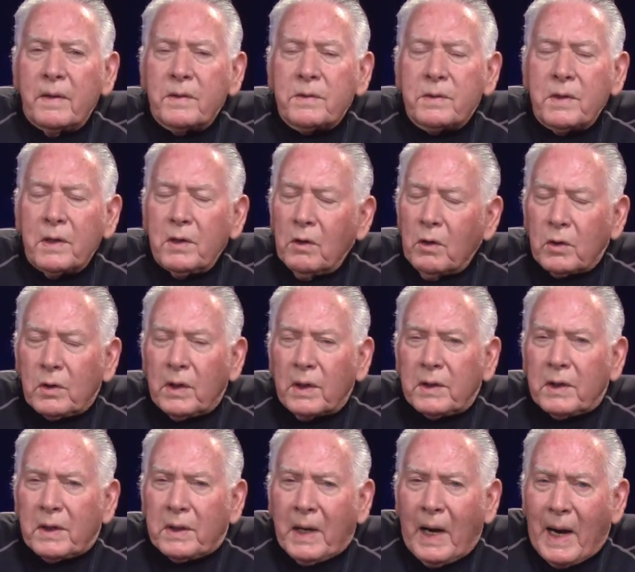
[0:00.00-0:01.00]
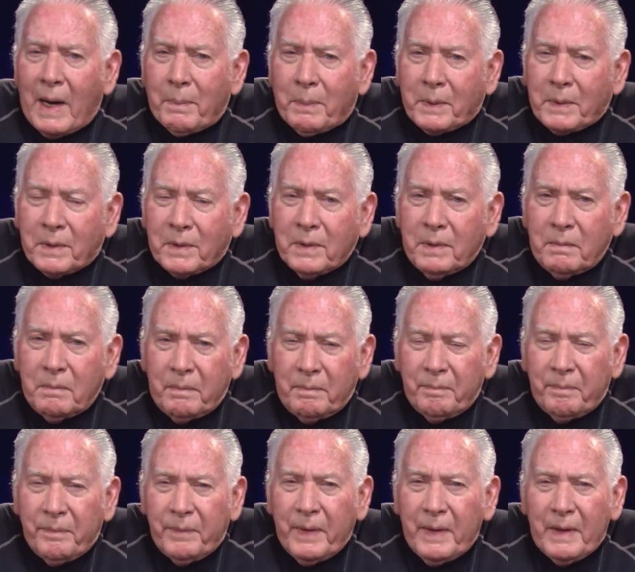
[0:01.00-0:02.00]
She didn't look like a carpenter,
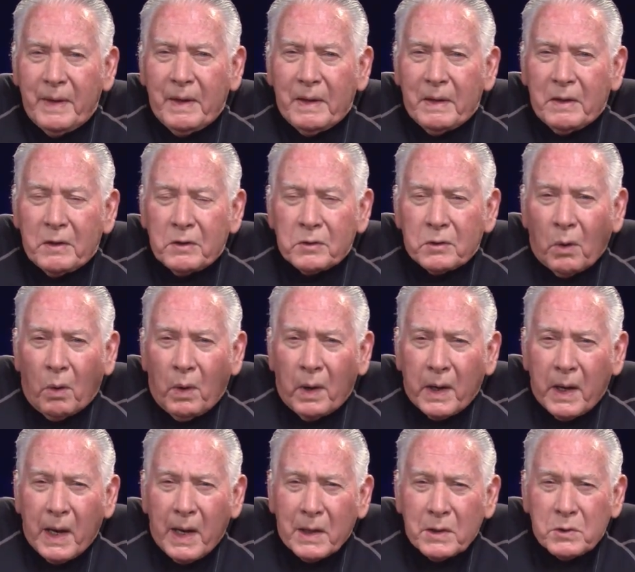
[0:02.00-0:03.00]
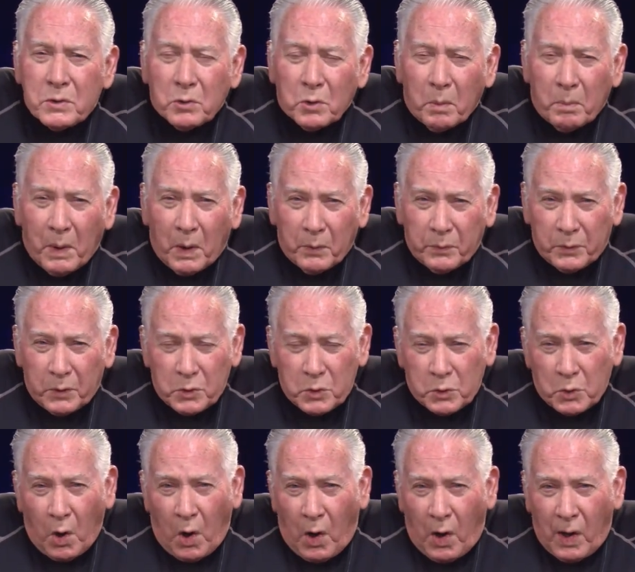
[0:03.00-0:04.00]
so I asked her about the
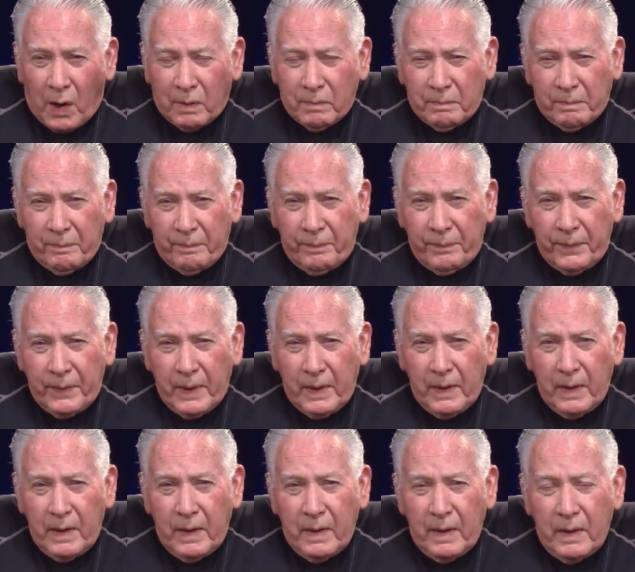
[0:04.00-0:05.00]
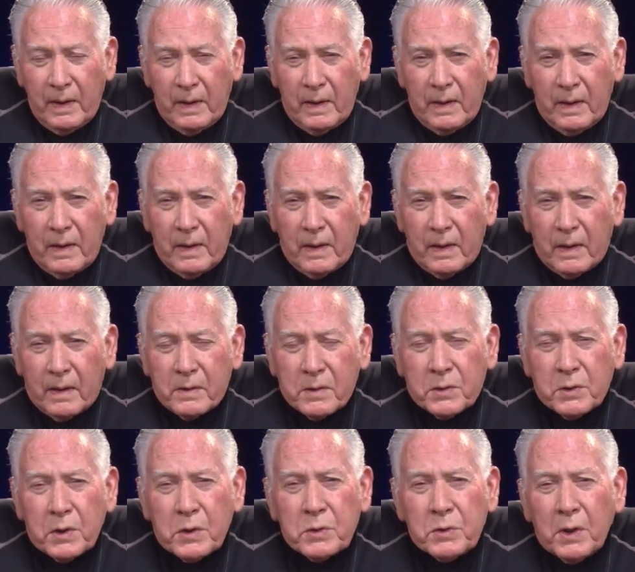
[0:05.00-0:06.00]
saw. And
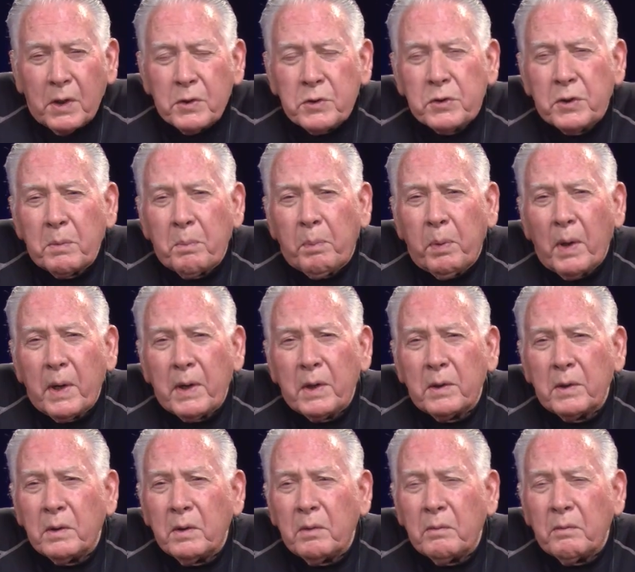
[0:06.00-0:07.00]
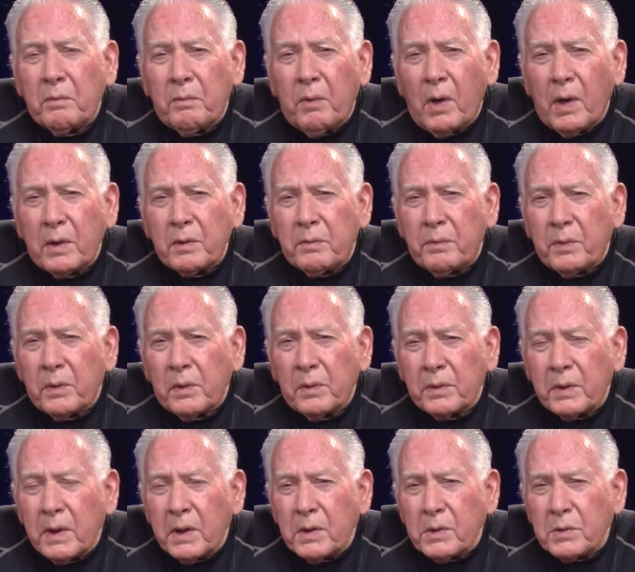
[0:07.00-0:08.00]
she said she played it in vaudeville
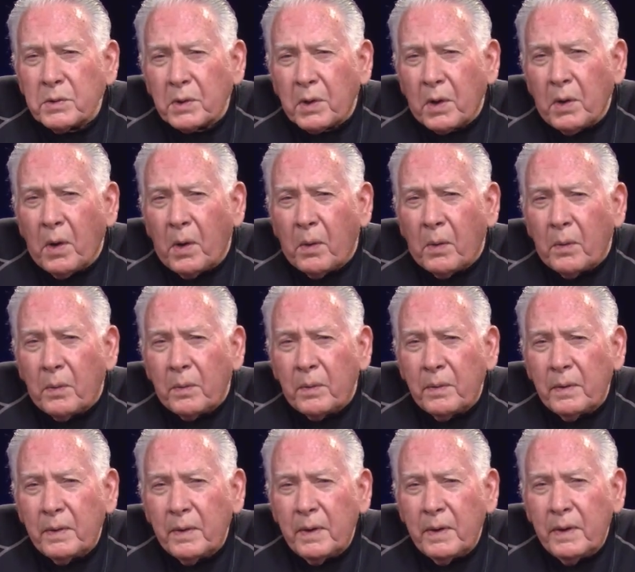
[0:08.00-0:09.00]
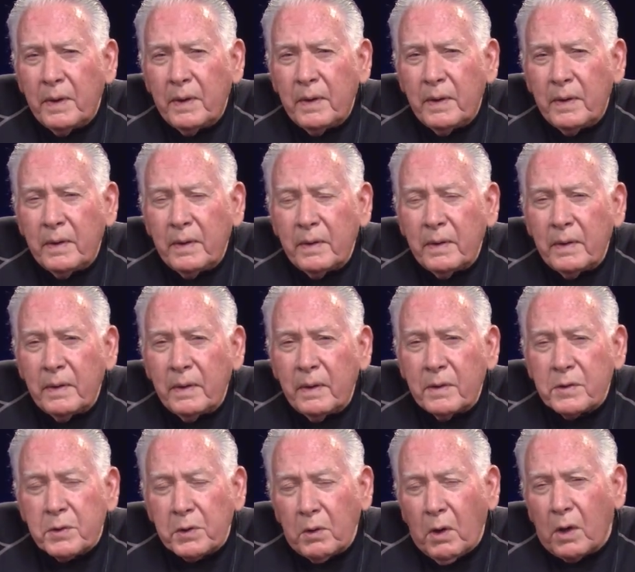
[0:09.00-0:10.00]
years ago.
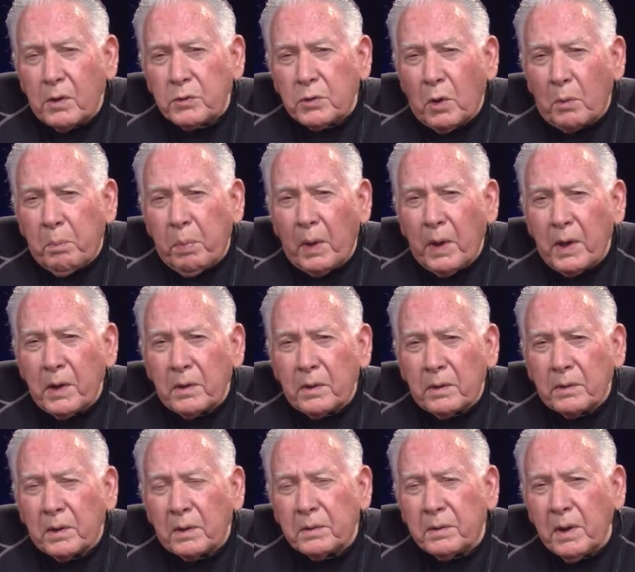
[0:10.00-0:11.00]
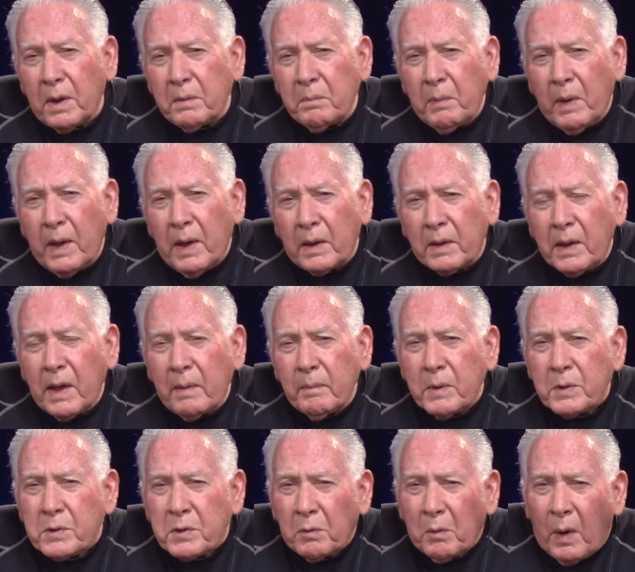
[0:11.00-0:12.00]
And she also played on the Ted Mack
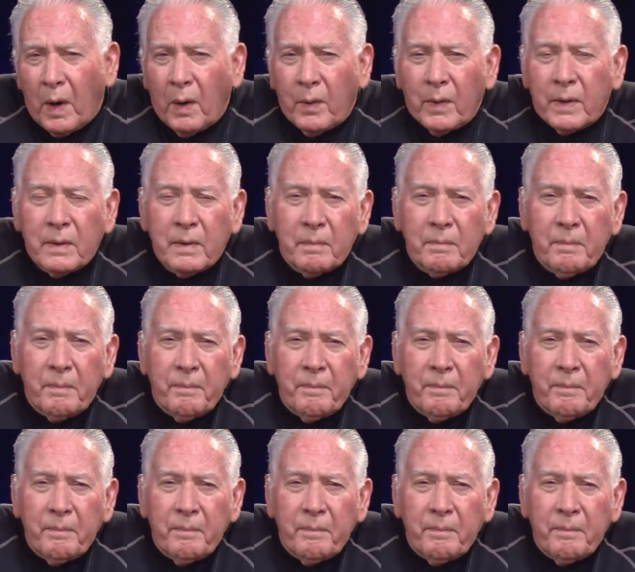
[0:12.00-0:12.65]
Amateur Hour.